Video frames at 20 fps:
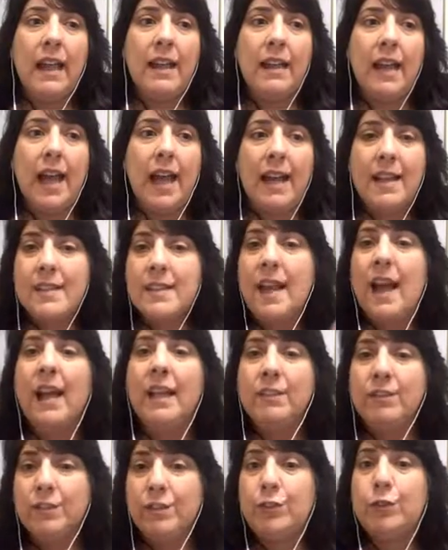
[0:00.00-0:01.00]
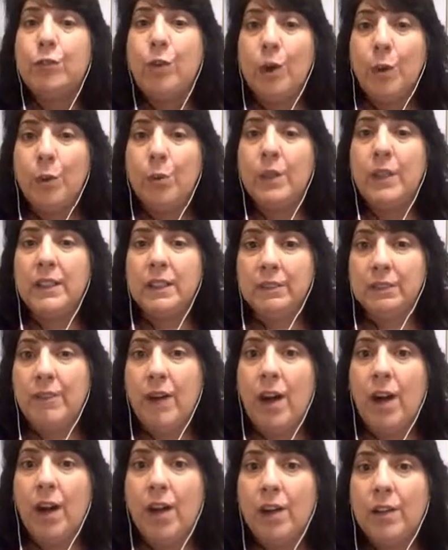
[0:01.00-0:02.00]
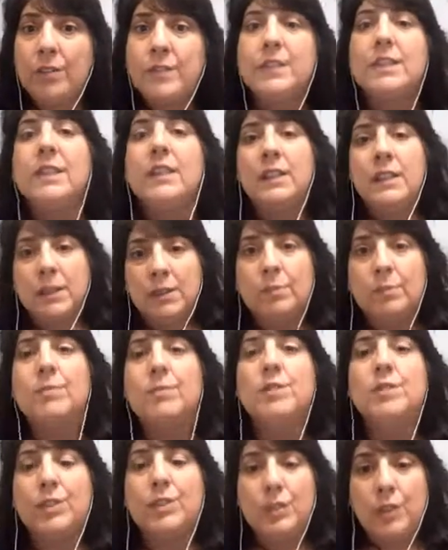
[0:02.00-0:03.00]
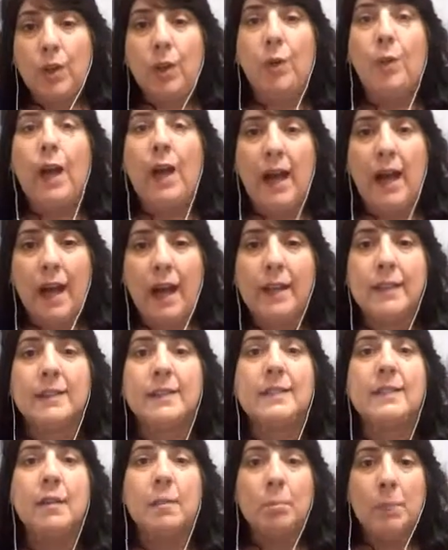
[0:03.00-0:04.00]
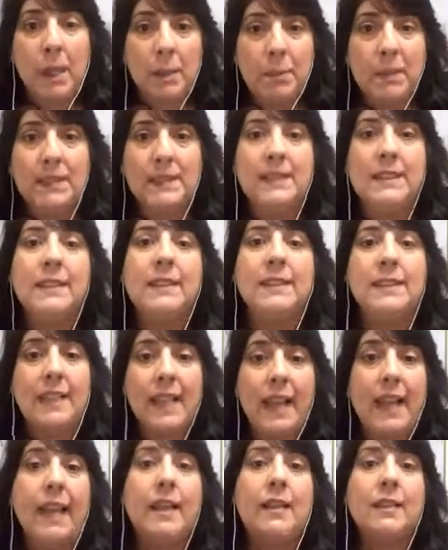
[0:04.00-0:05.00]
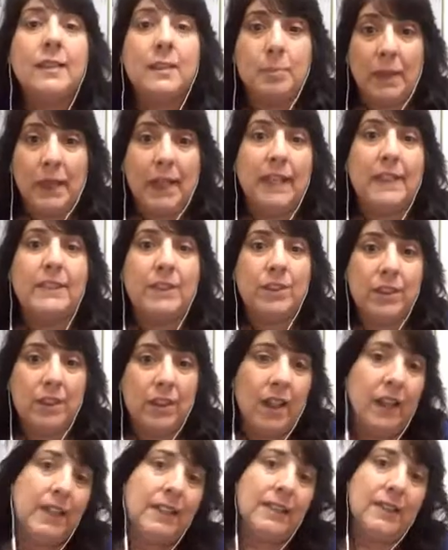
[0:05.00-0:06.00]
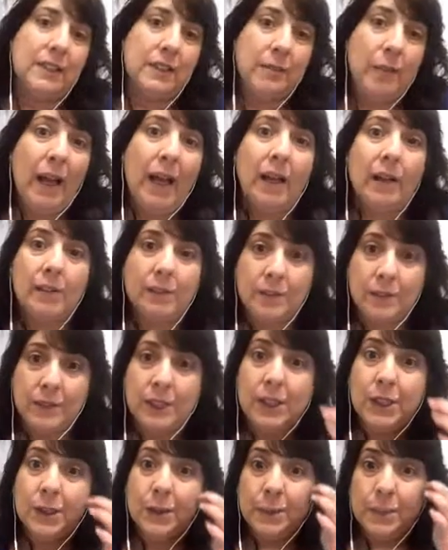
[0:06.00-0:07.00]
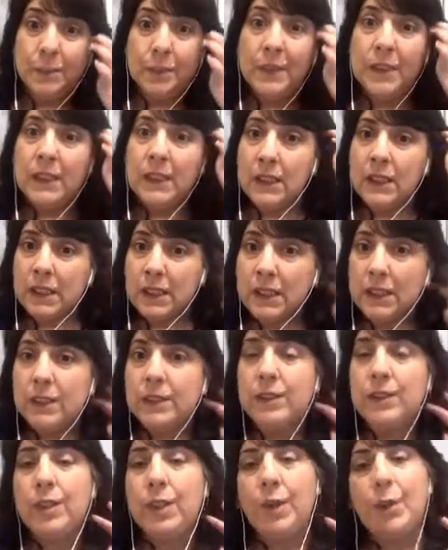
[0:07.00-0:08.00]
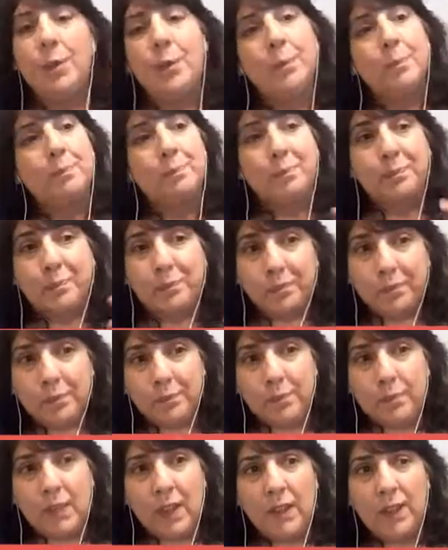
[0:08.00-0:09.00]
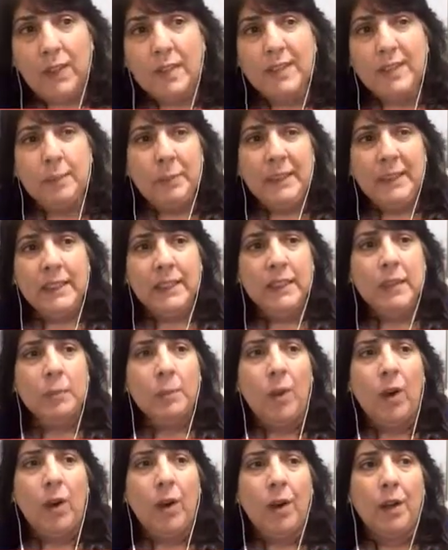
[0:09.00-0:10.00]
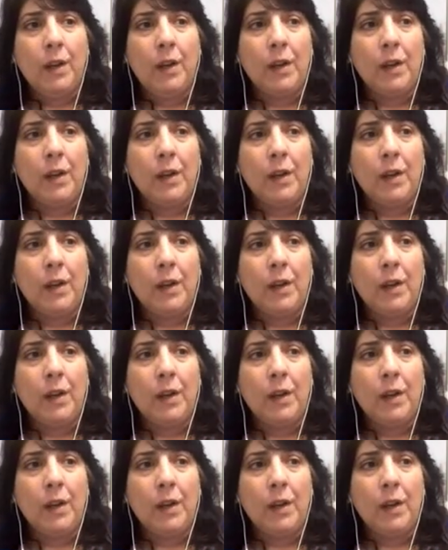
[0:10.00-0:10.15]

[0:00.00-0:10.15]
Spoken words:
as I've grown and evolved, so has my business and my ideal client as well, So the speaking part